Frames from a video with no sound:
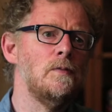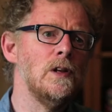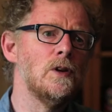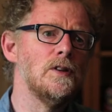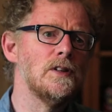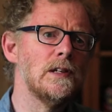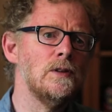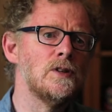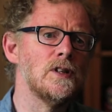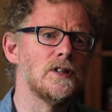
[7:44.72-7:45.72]
we look at the
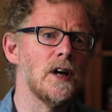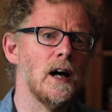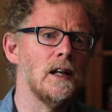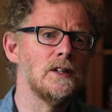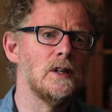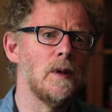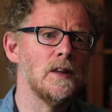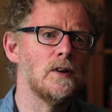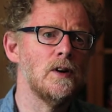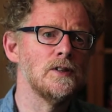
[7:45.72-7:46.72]
solutions highlighted by
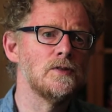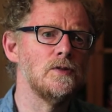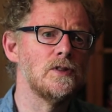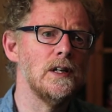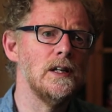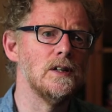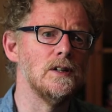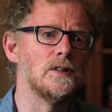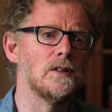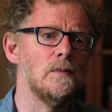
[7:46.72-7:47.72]
the grassroots
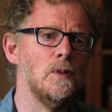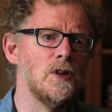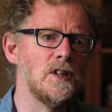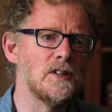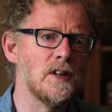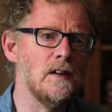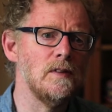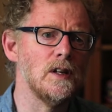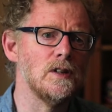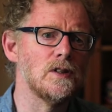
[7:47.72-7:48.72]
leaders, community
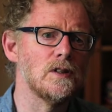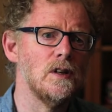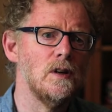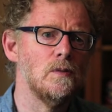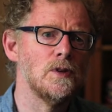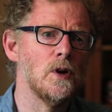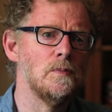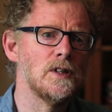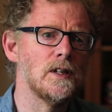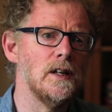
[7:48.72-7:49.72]
savings was
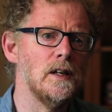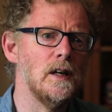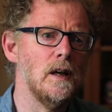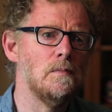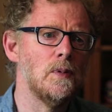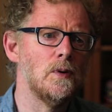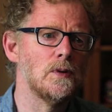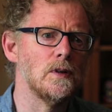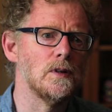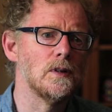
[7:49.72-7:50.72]
obviously
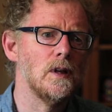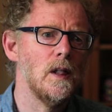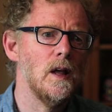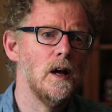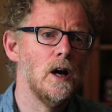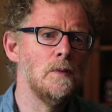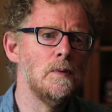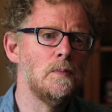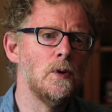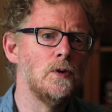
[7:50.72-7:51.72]
important.
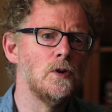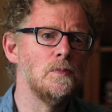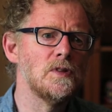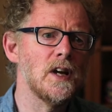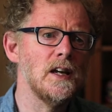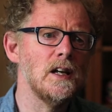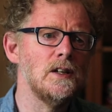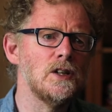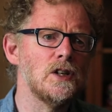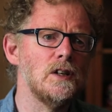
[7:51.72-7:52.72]
Urban poor groups taking
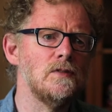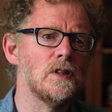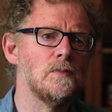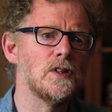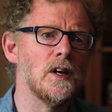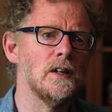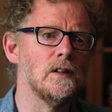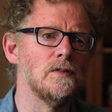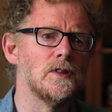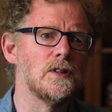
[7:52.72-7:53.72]
initiatives
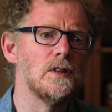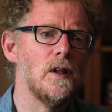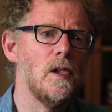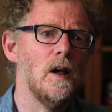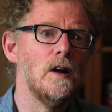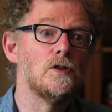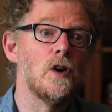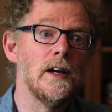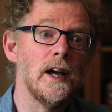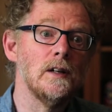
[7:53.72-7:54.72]
themselves,
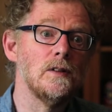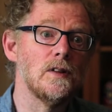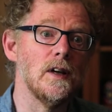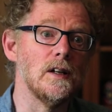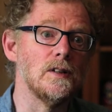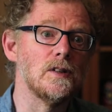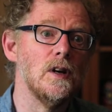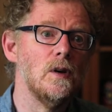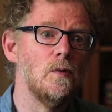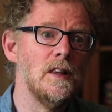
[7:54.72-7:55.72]
trying out things.
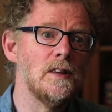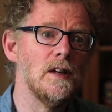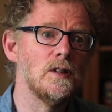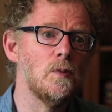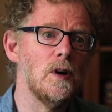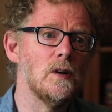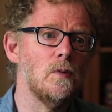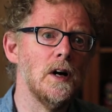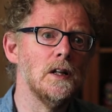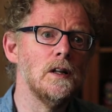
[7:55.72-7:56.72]
When things work
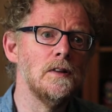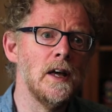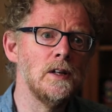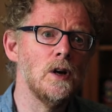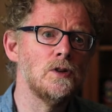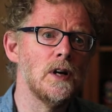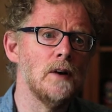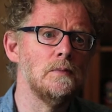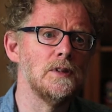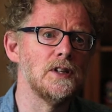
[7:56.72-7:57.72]
well, then go to
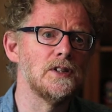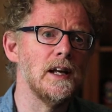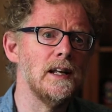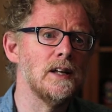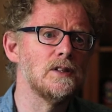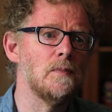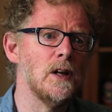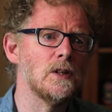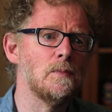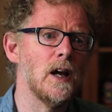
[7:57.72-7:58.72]
government and say, let's
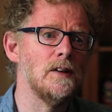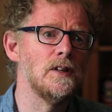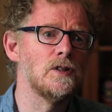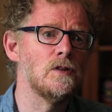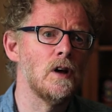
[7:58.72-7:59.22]
multiply this